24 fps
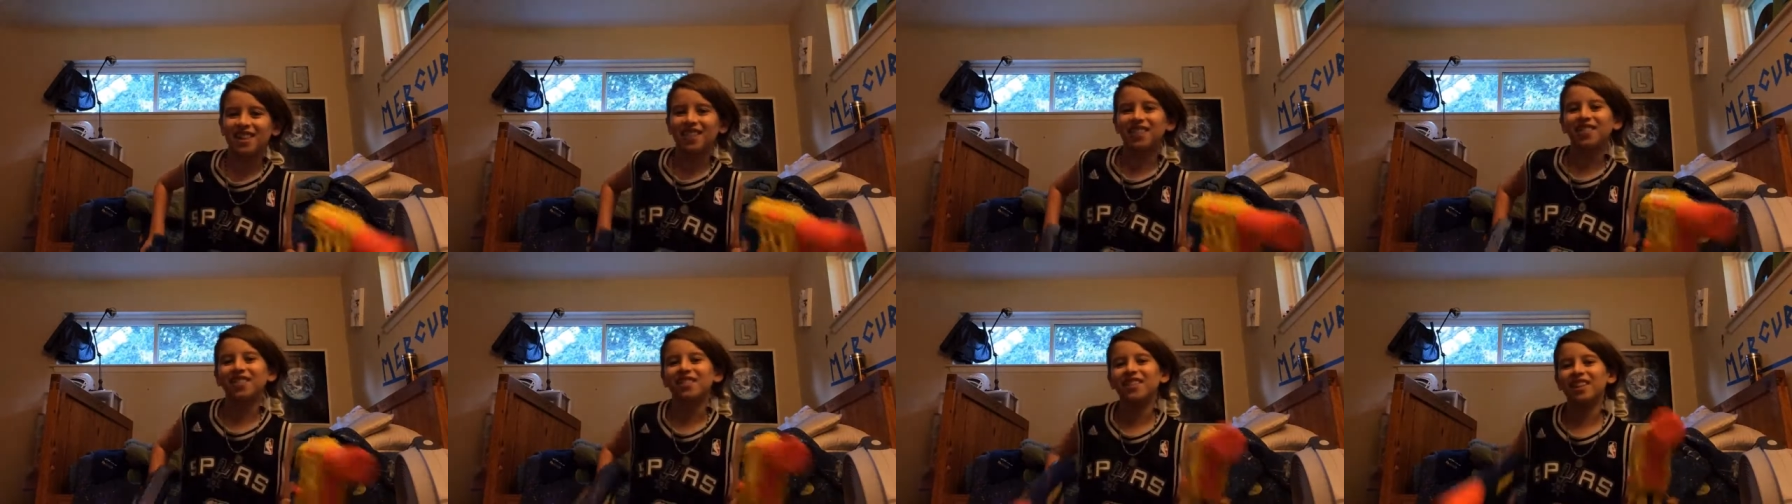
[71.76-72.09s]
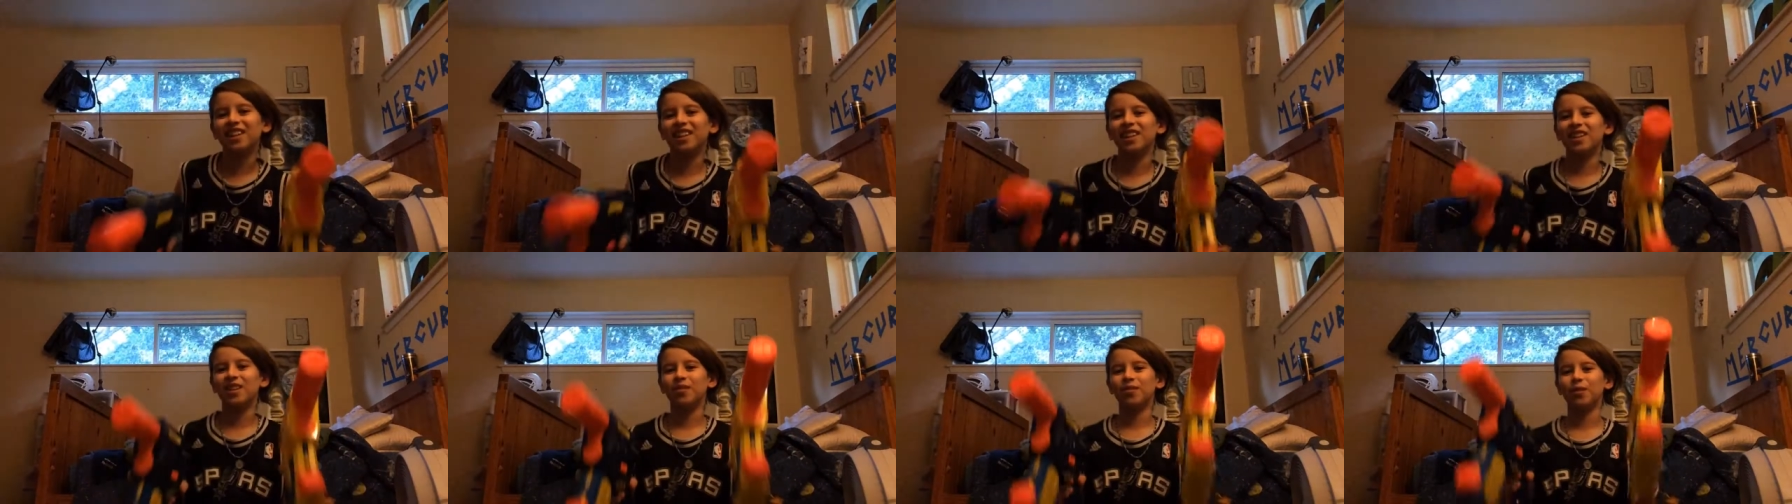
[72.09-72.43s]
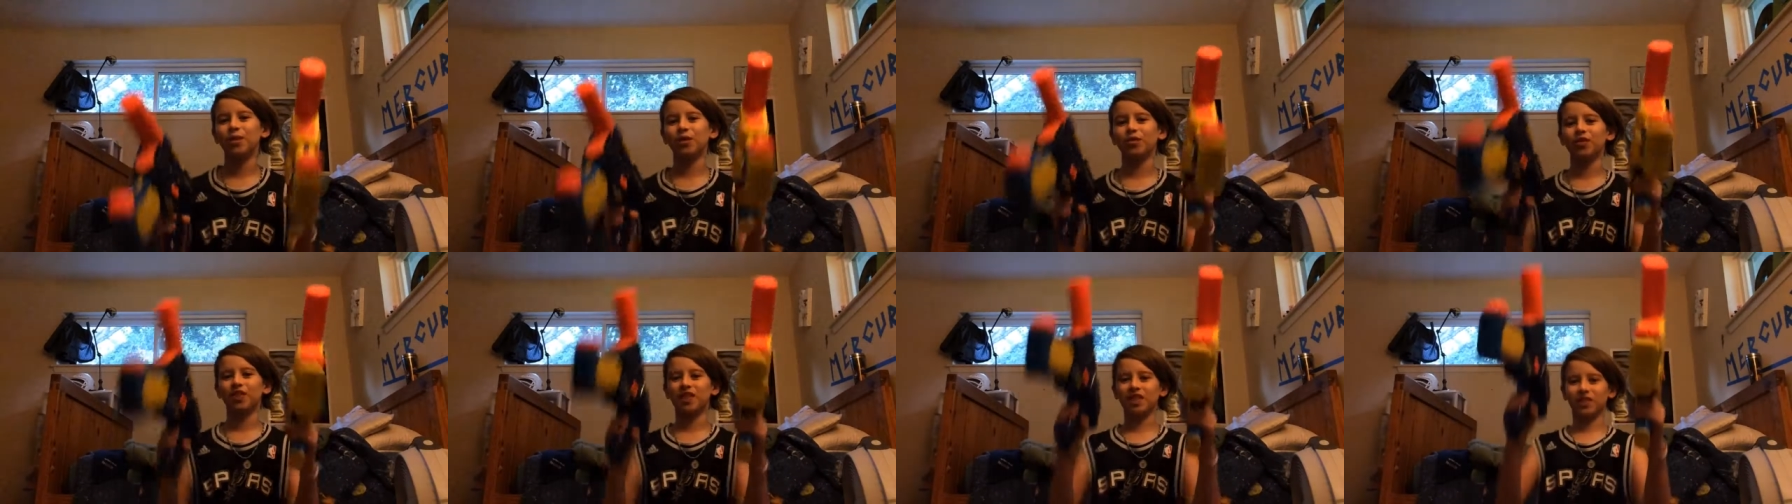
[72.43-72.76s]
to do it in
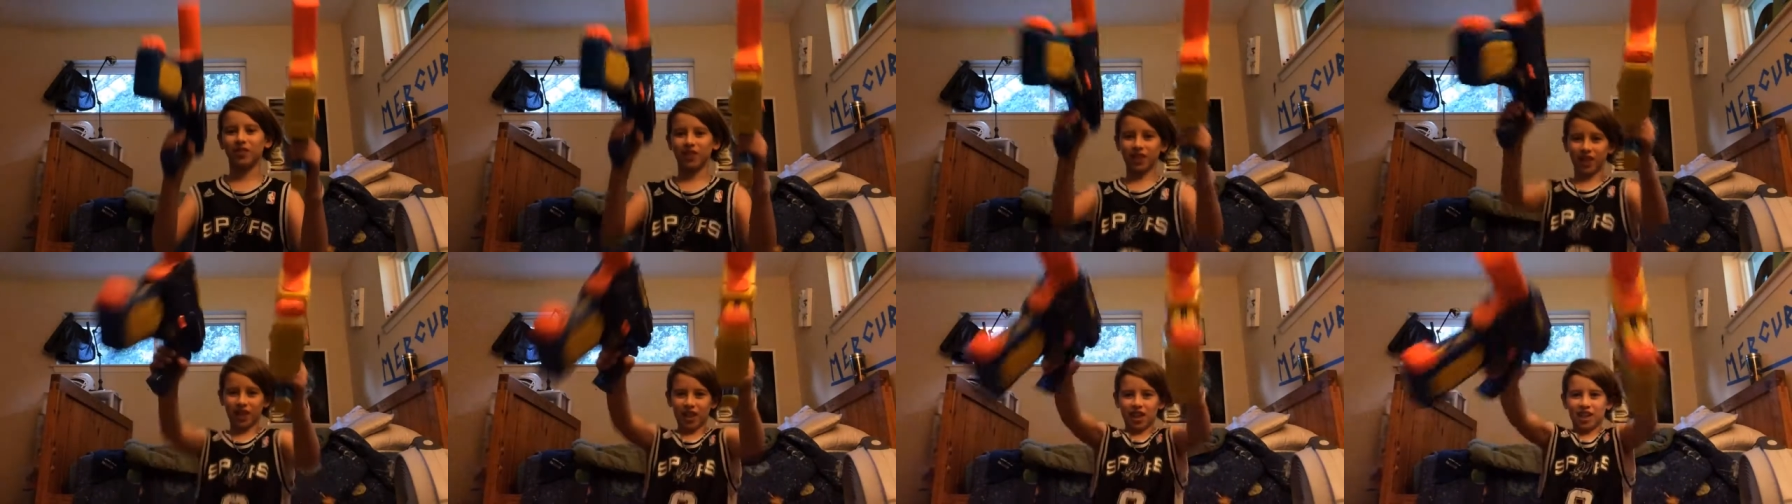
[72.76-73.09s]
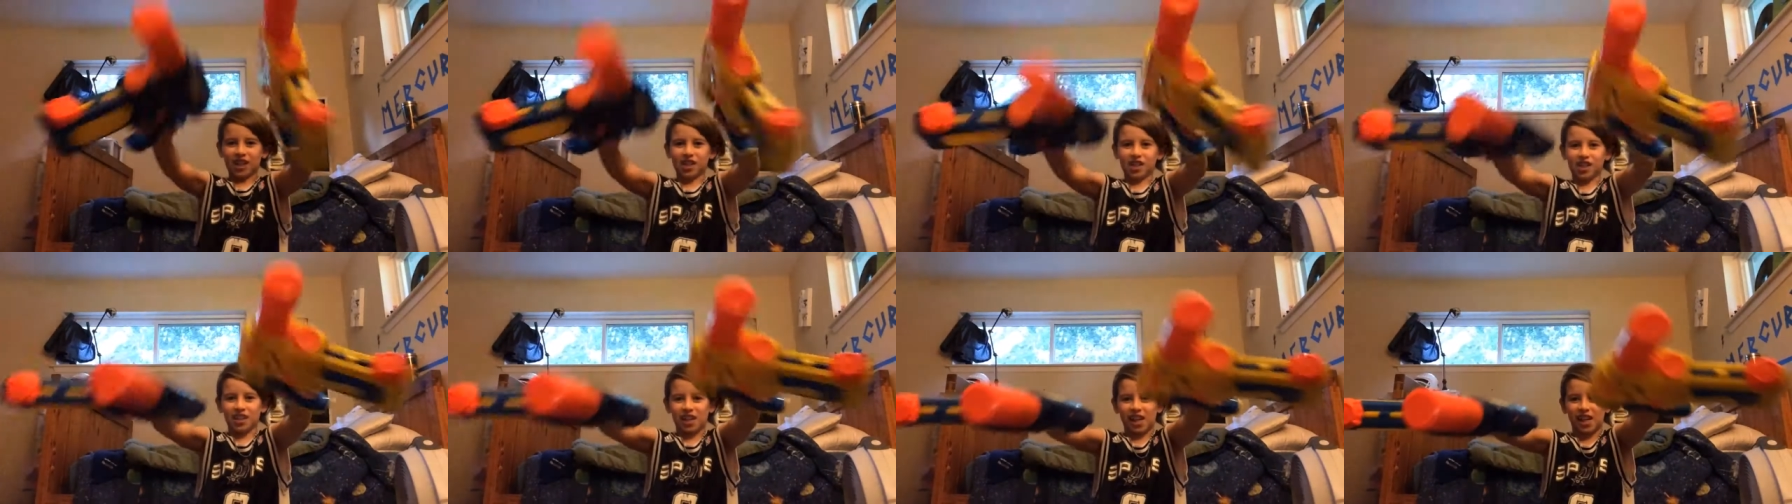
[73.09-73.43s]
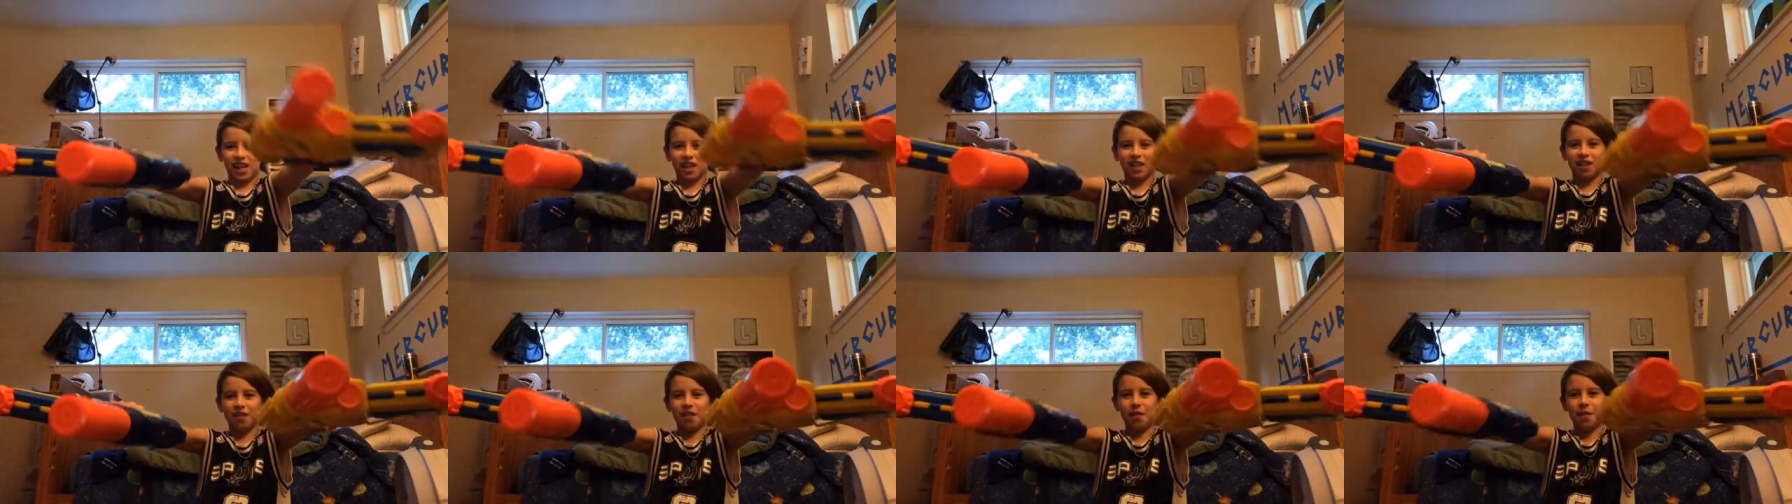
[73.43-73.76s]
the movies where they're just
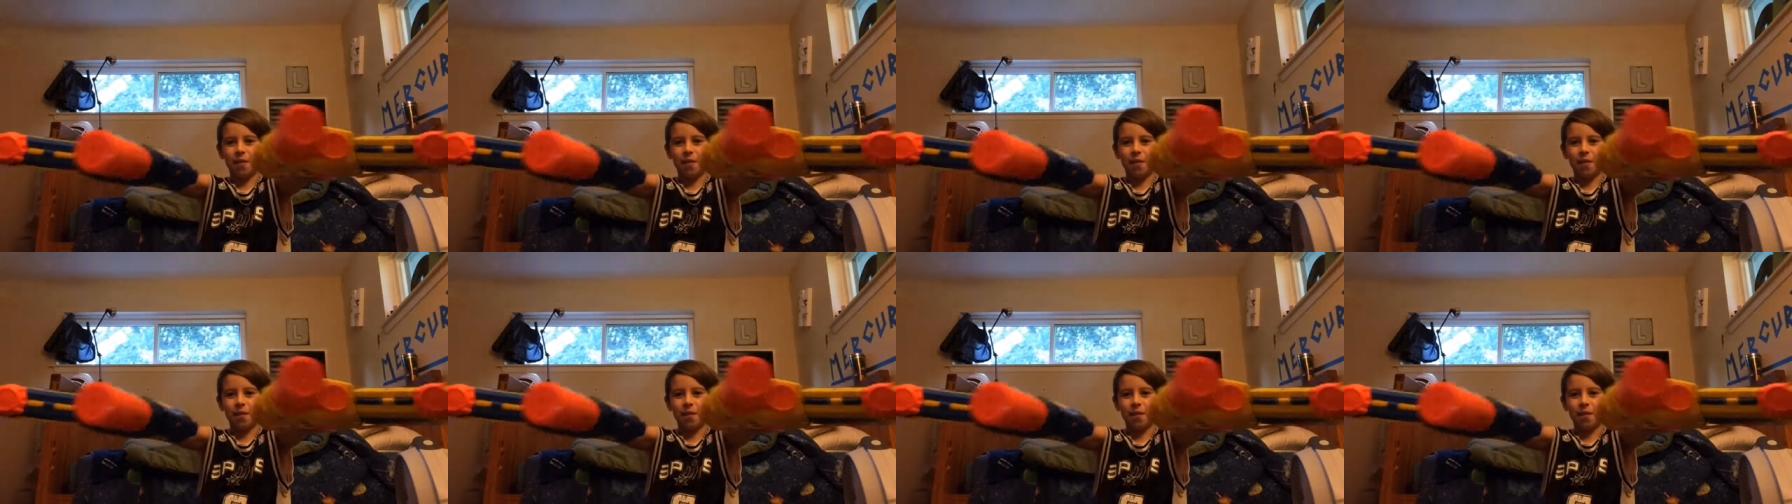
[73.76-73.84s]
like...